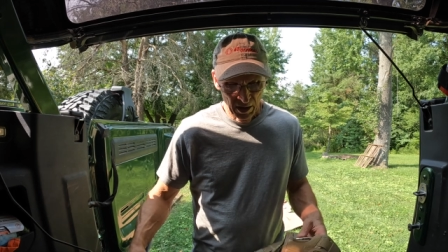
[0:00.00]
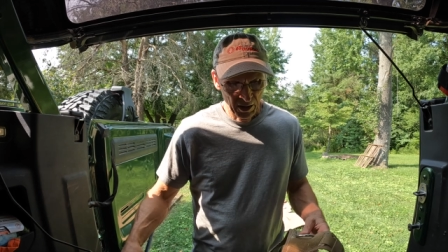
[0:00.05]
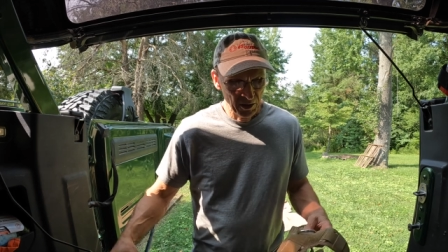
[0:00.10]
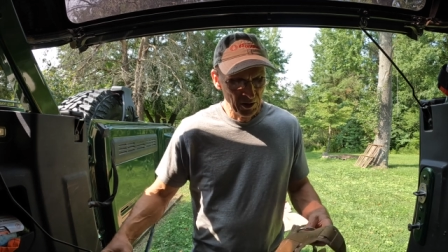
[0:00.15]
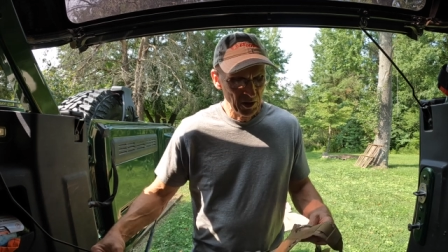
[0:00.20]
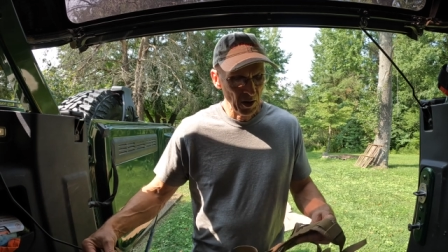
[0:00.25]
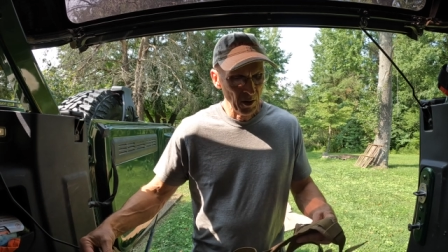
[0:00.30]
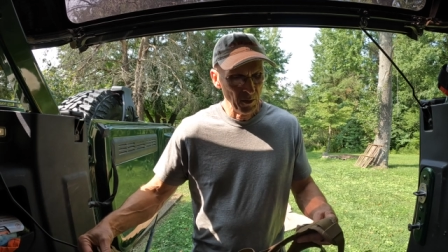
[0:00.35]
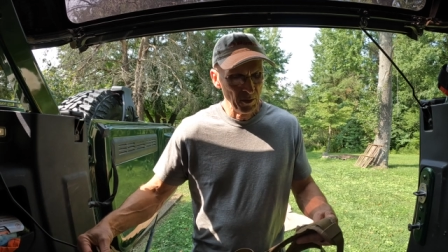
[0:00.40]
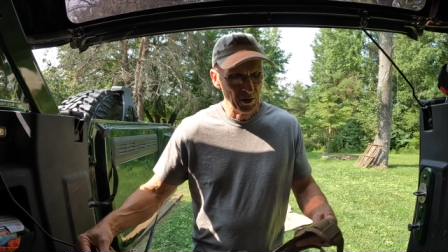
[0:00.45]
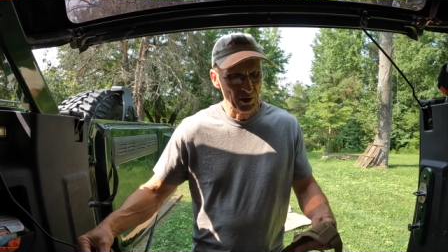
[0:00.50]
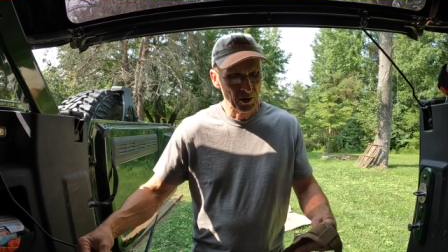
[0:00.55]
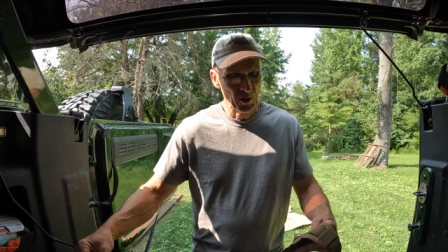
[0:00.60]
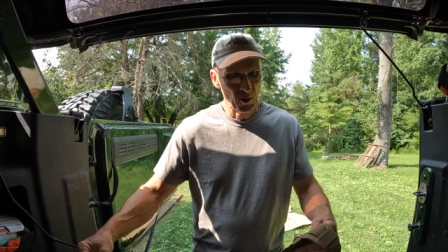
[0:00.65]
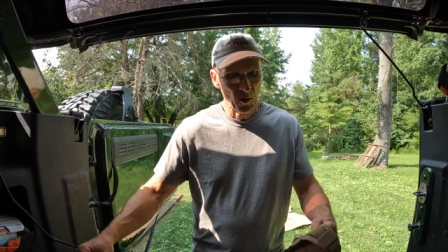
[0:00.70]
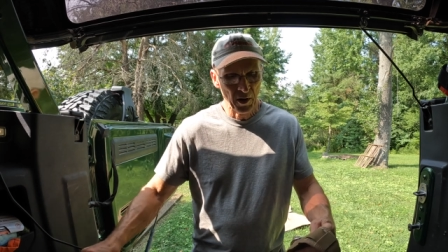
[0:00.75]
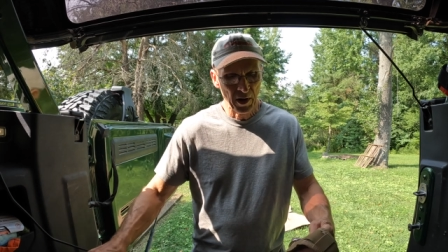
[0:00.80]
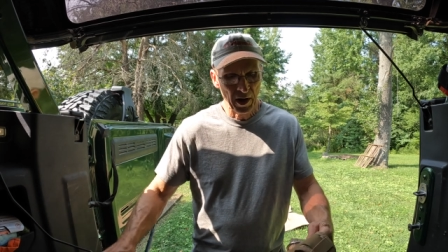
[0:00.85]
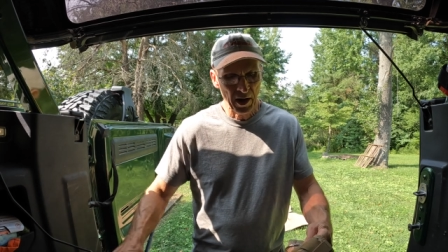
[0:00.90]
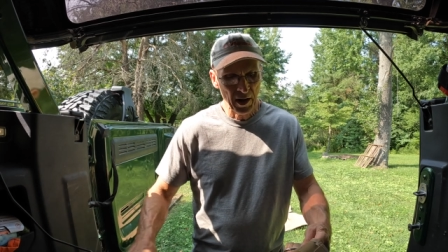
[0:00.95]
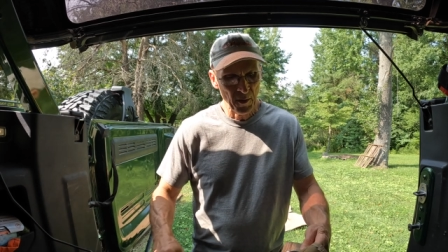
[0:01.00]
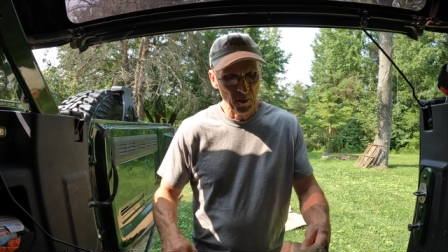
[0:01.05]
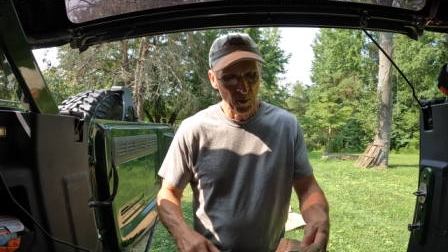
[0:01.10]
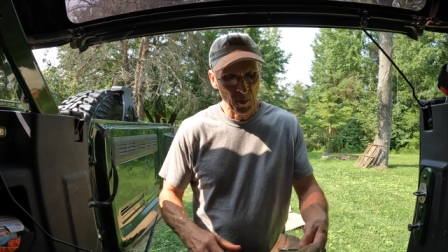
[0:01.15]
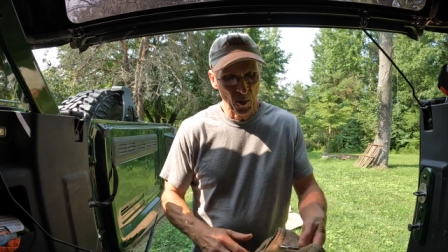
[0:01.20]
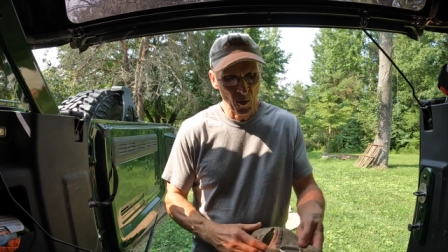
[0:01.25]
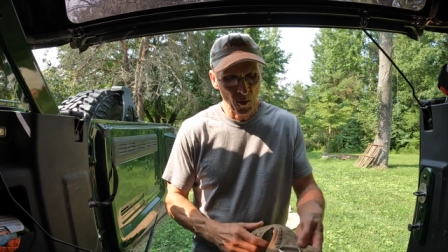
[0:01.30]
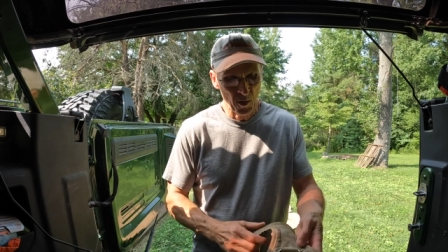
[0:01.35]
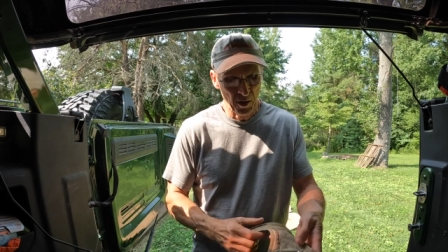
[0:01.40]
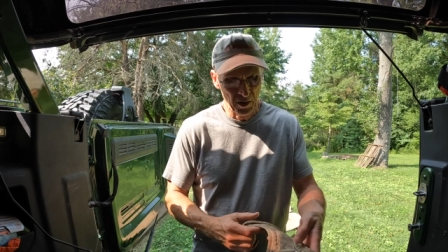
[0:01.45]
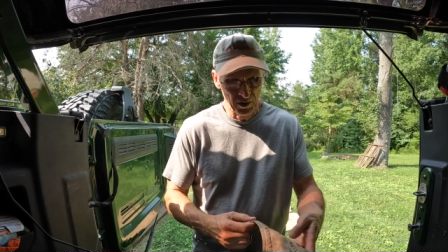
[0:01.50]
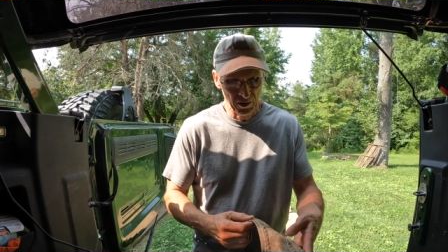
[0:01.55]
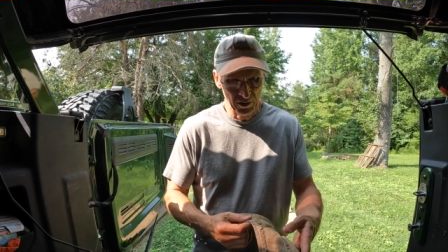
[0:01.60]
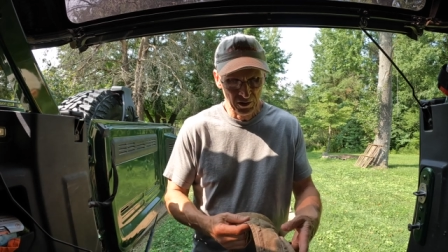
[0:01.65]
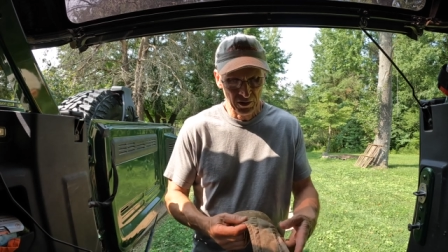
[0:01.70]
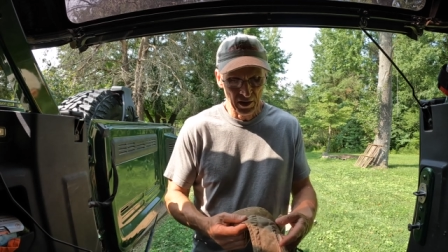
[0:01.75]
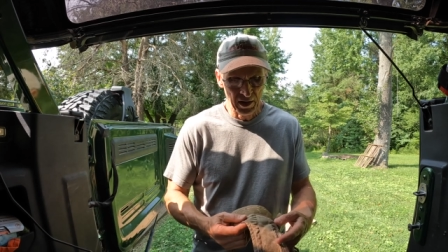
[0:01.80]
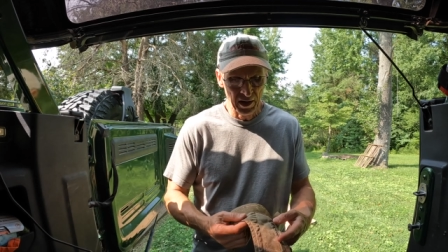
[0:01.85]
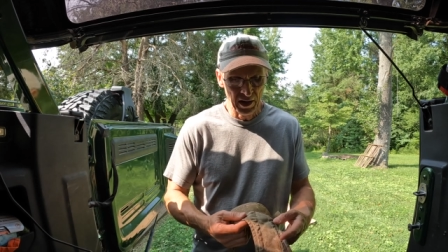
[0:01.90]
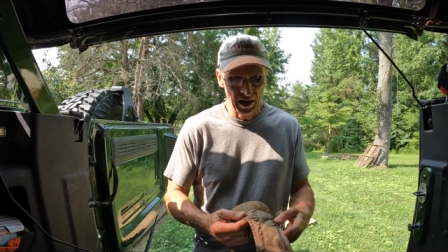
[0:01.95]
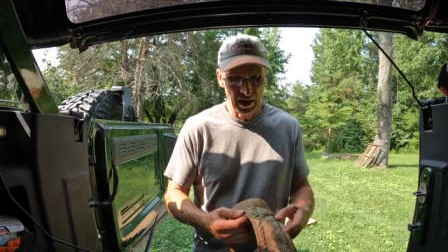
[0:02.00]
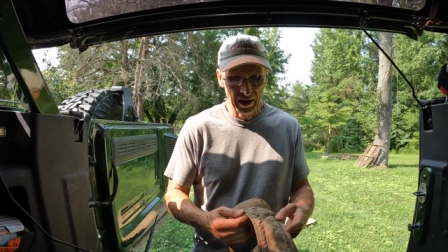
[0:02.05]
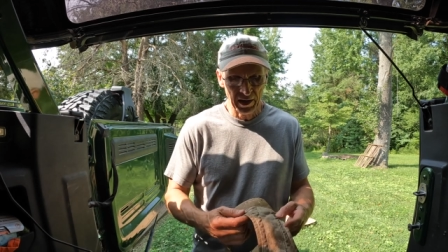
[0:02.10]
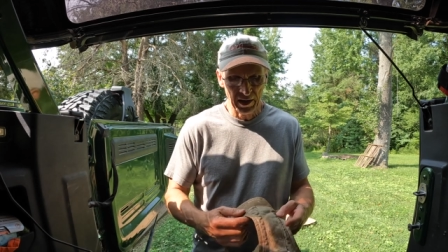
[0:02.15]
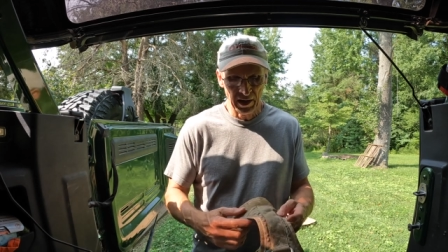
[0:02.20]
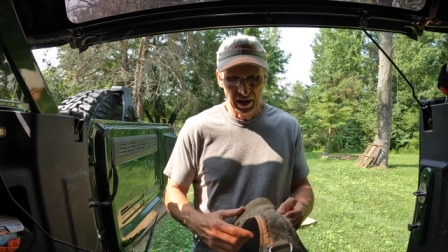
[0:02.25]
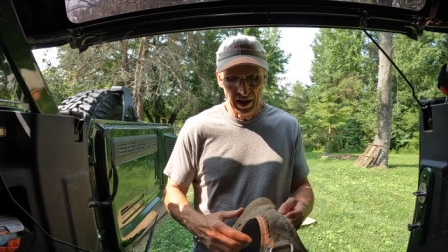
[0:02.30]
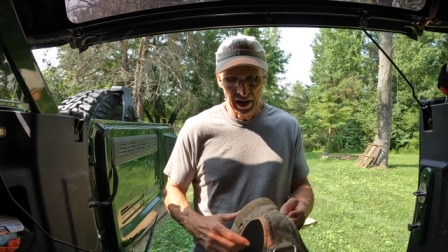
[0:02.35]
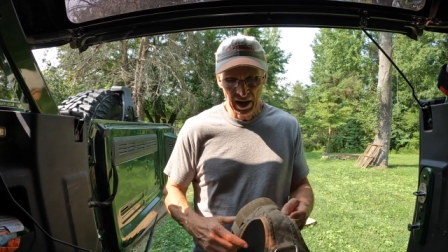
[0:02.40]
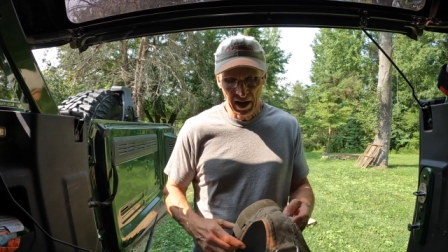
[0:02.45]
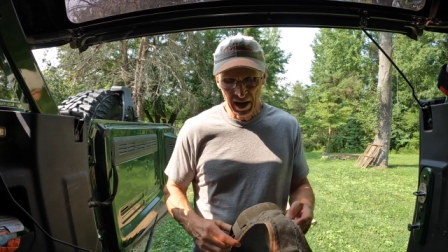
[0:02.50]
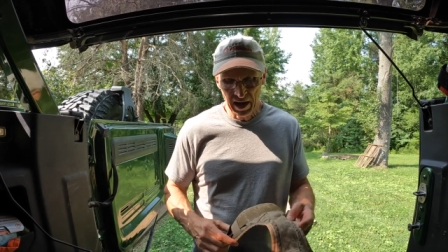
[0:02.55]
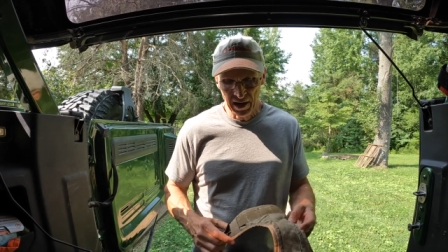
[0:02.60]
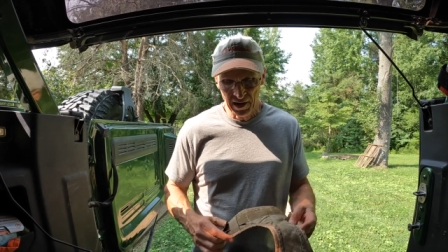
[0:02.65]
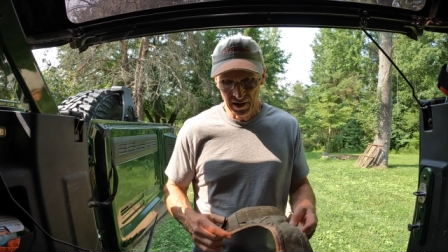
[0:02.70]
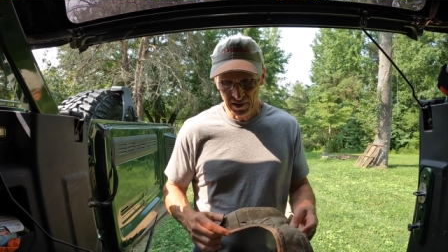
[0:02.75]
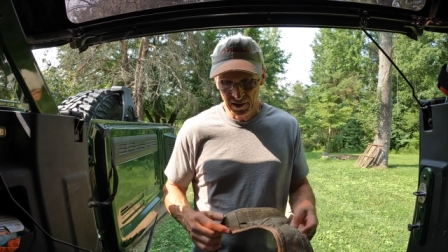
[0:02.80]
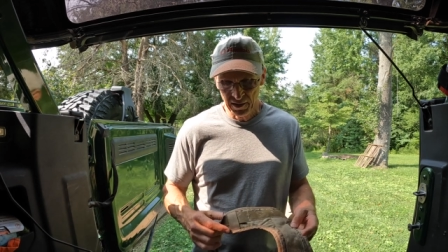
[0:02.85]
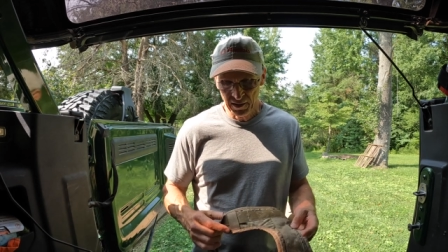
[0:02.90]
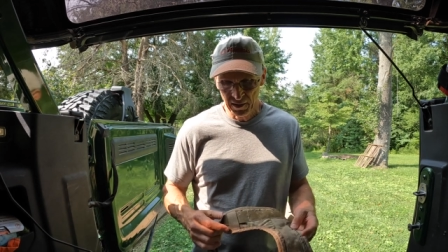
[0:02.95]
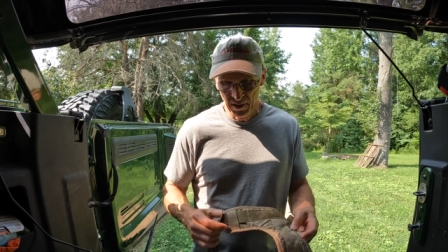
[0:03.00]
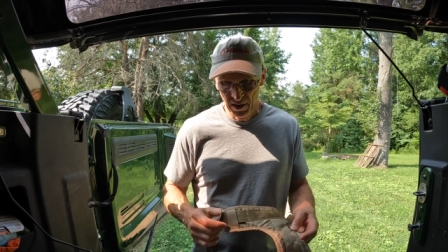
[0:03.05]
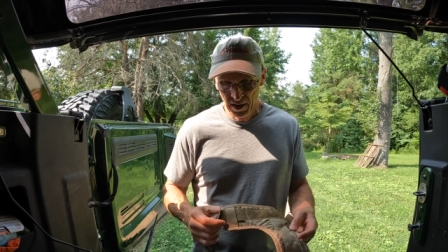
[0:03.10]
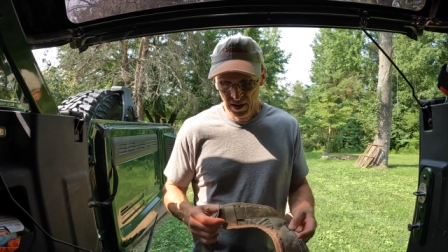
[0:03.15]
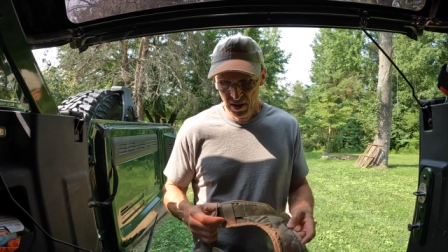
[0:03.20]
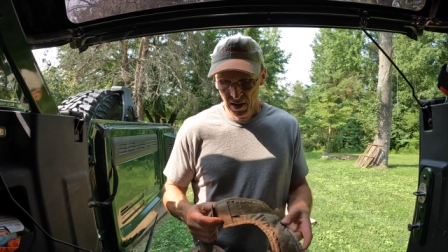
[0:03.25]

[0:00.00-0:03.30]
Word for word: German short hair pointers that like to get out and